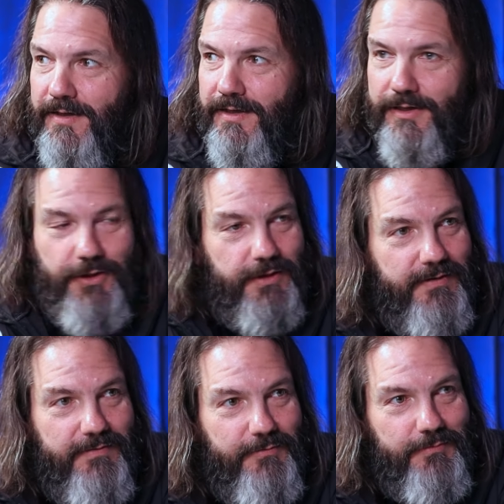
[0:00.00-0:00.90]

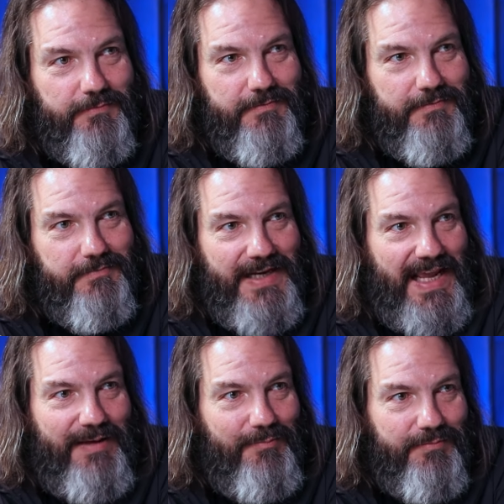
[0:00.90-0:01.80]
could
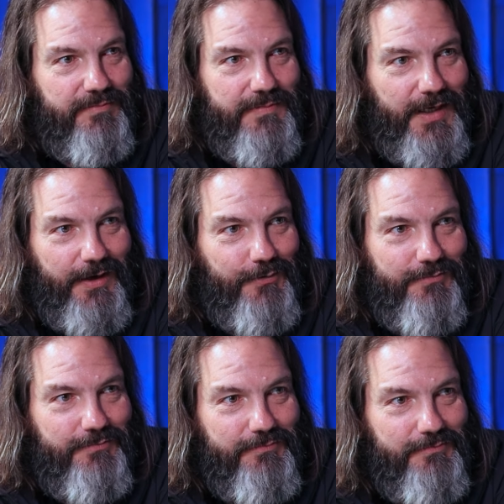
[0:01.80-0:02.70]
name, you know,
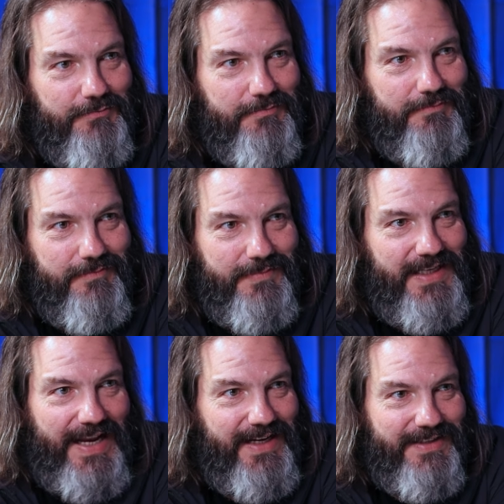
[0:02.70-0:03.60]

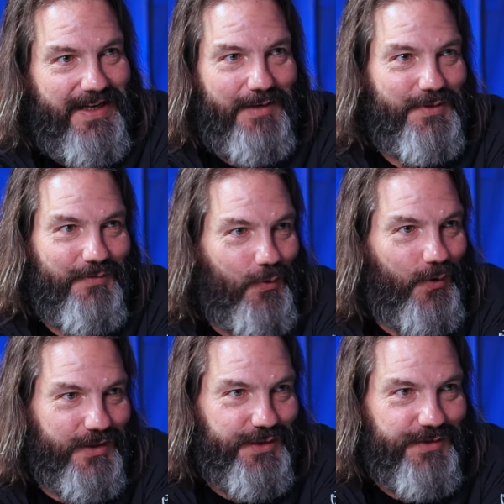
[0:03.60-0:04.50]
ten types of
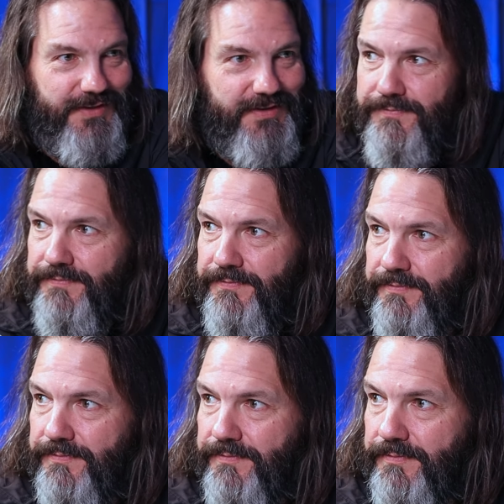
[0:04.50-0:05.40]
oranges.
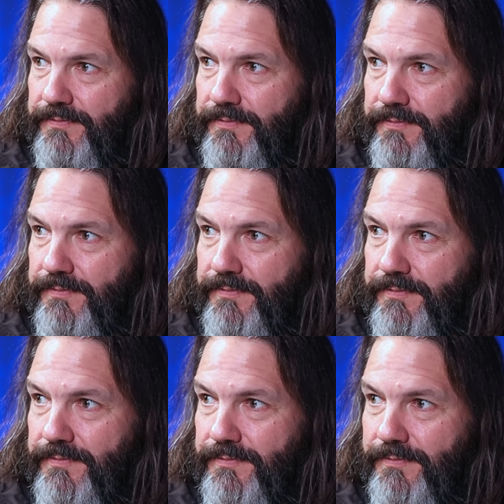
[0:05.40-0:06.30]
There's four hundred
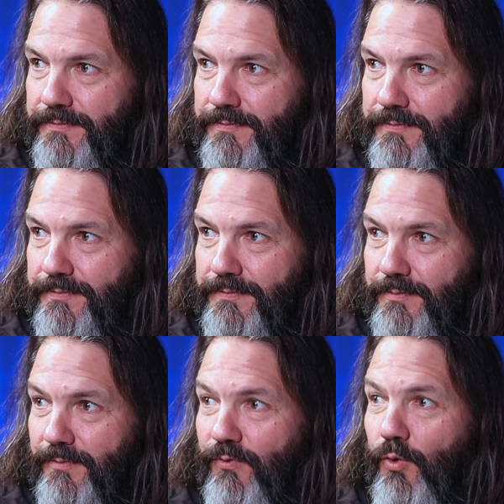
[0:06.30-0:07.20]
varieties of oranges.
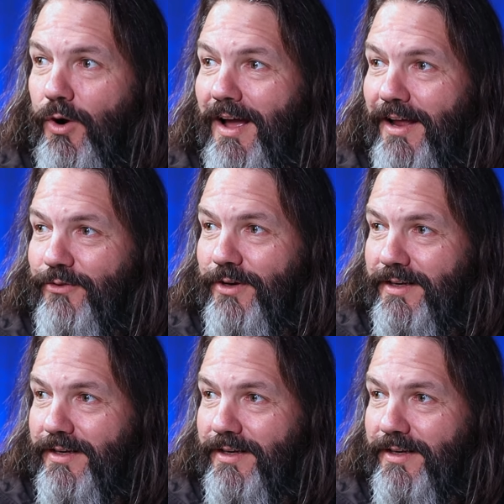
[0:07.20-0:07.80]
four hundred